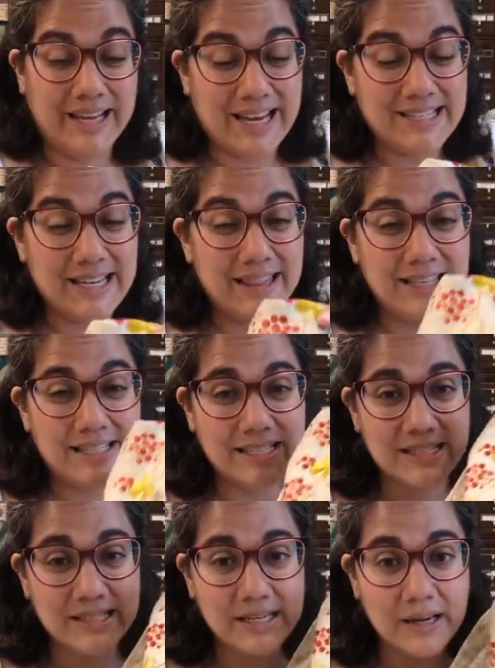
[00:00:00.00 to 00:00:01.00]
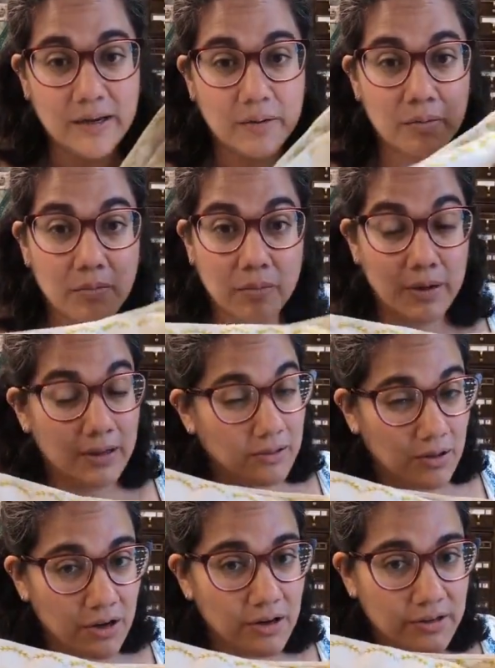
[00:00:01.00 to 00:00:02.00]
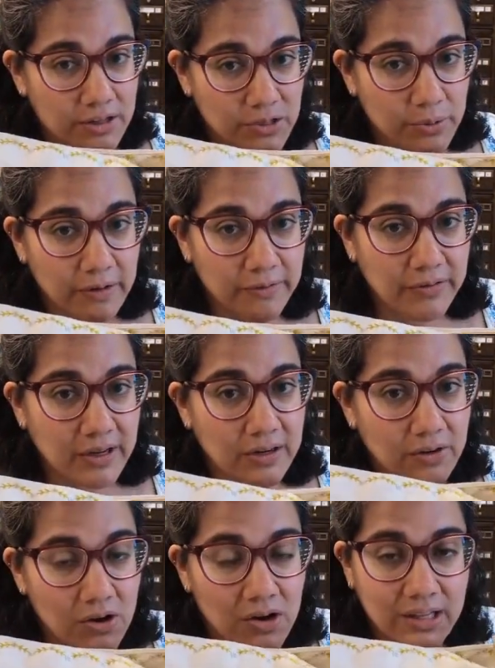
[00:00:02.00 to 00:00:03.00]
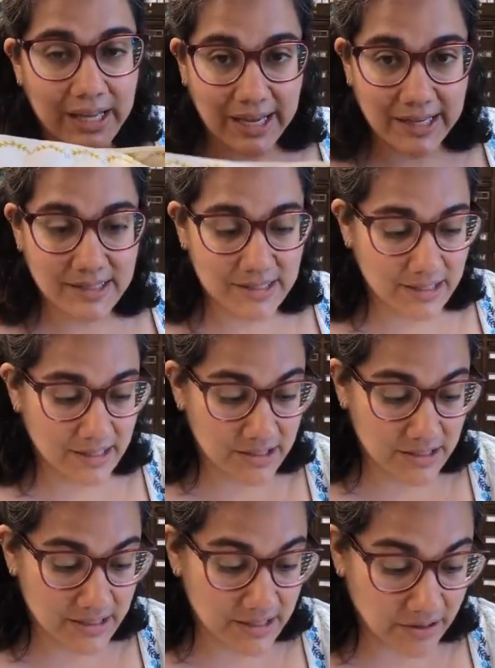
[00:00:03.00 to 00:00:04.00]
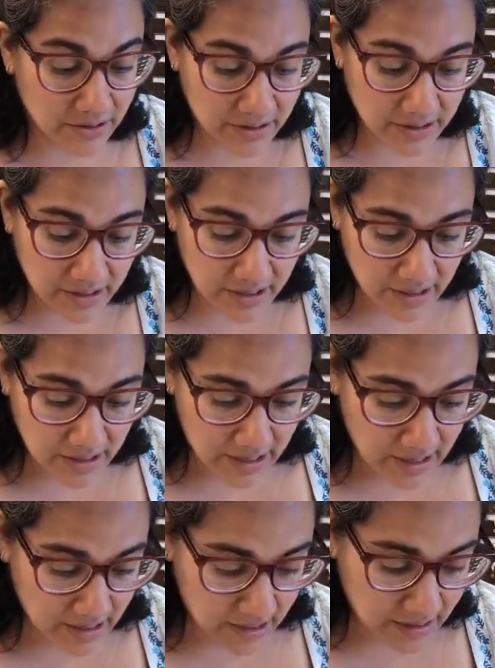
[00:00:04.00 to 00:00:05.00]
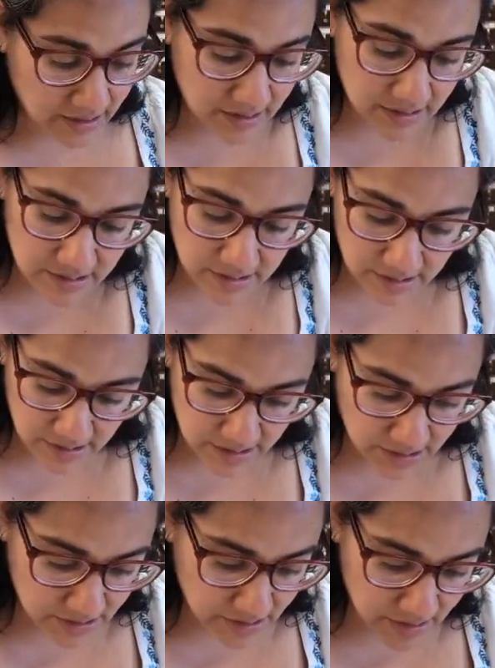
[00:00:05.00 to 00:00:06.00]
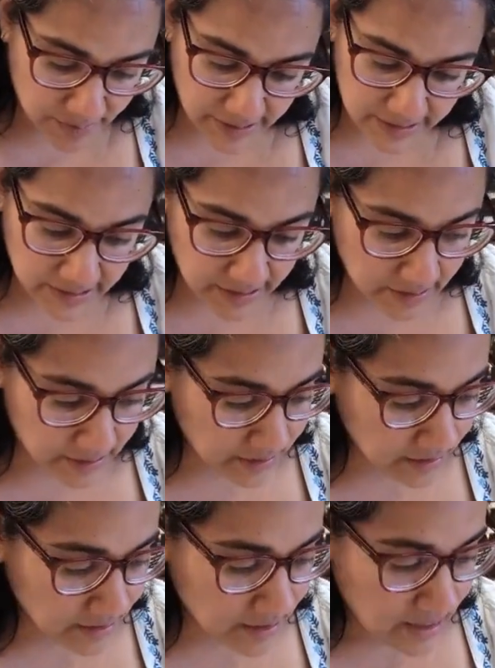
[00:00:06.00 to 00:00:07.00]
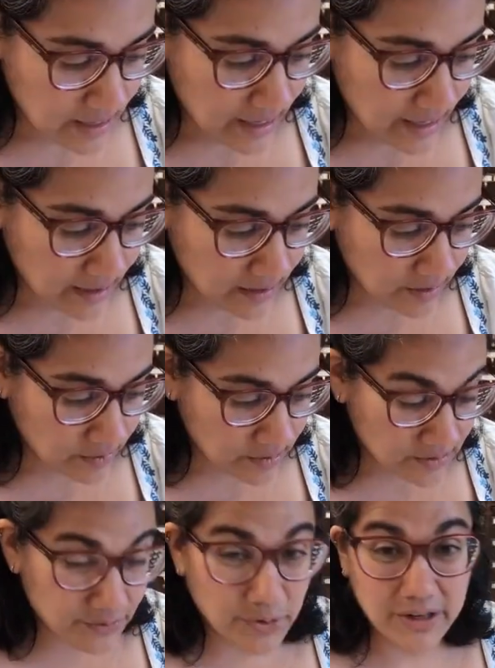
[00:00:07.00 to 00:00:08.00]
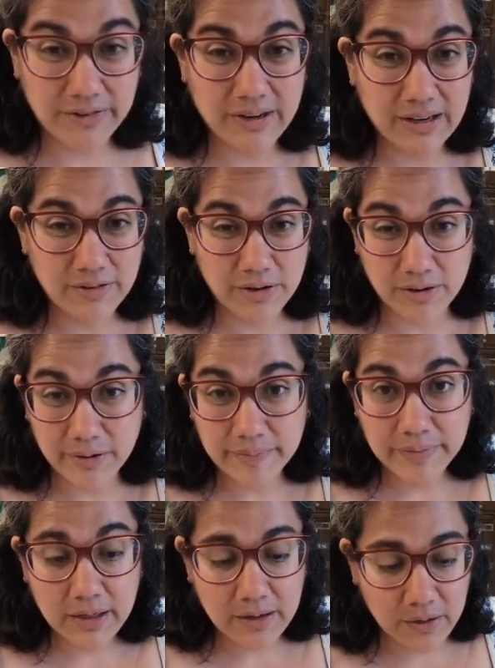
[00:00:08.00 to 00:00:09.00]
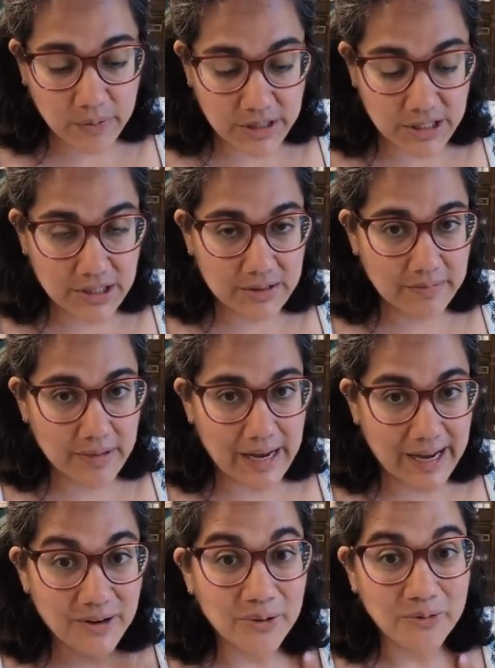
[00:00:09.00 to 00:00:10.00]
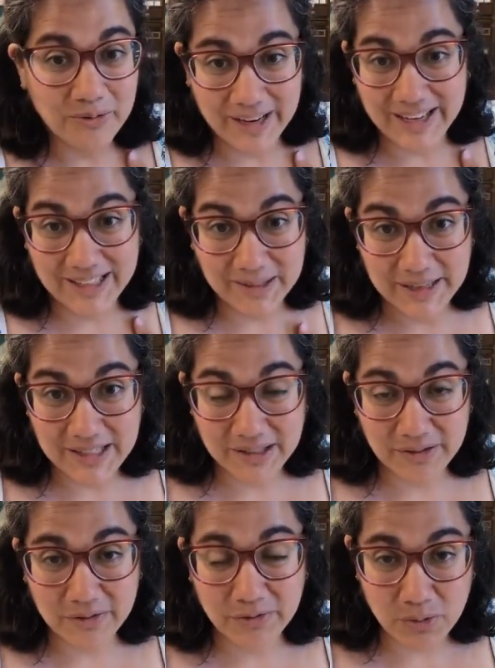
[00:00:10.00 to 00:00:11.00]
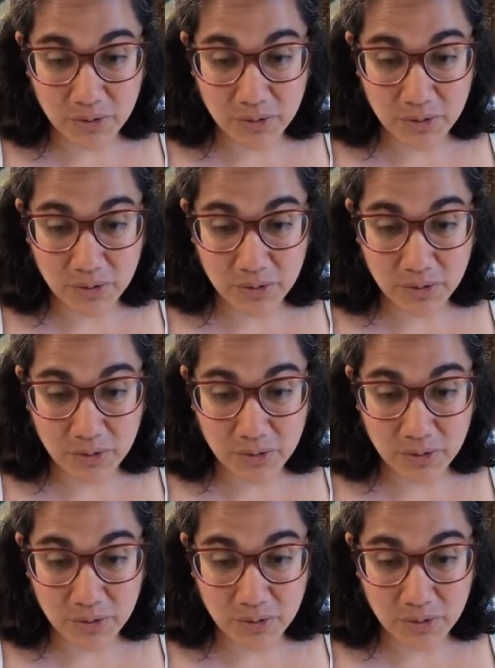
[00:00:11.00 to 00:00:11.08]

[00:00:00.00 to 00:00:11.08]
like I said, this is longer than 12 feet, all hand-stitched silk, and I just saw the price tag on here, and it was €45, which I don't find expensive